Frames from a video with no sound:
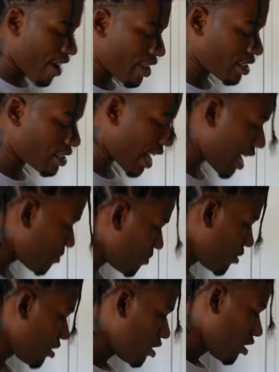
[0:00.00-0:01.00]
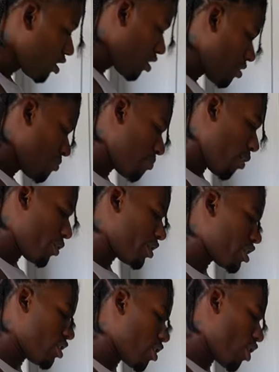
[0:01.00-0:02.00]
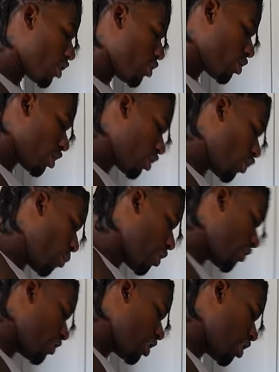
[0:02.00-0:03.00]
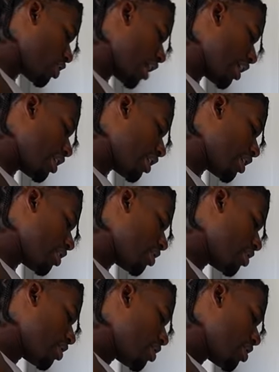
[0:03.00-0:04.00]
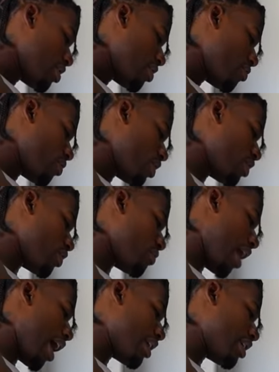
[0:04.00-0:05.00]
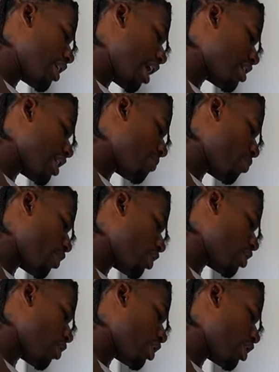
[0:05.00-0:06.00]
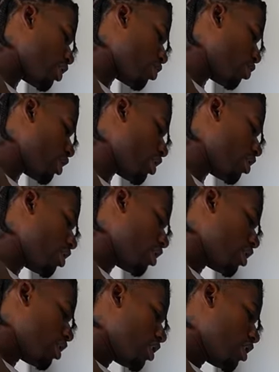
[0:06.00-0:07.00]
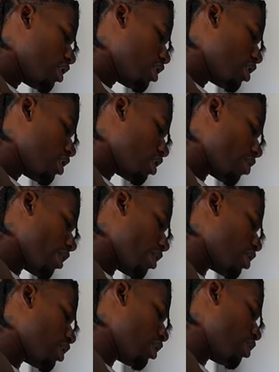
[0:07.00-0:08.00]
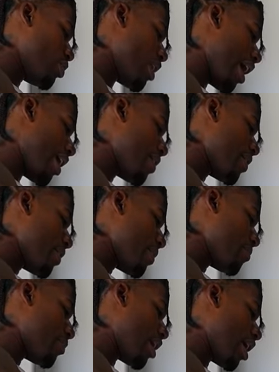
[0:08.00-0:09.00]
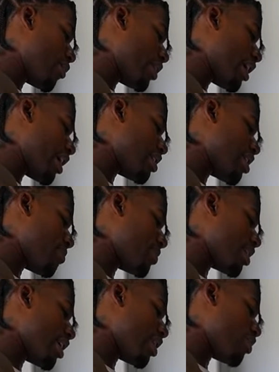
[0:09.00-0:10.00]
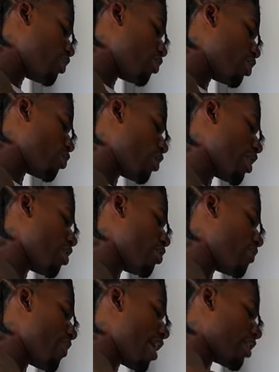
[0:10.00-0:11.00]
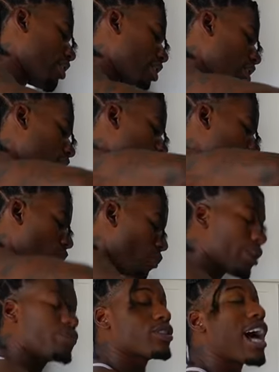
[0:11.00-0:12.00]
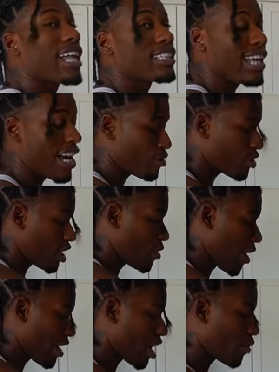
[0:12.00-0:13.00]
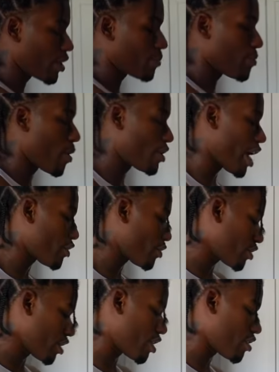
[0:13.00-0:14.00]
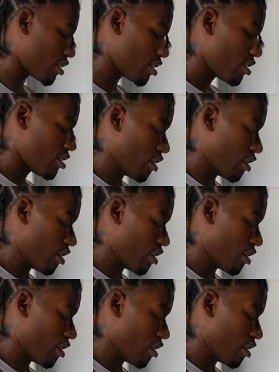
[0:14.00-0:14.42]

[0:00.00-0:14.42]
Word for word: find the tape. But we still gonna use a little bit of D'Lo's idea. Well, this is my idea. I said pour the Sony in the two So we're gonna still do that. Uh, we can't take it together and do the tornado effect, which was highly dangerous anyway. I don't want to promote dangerous things.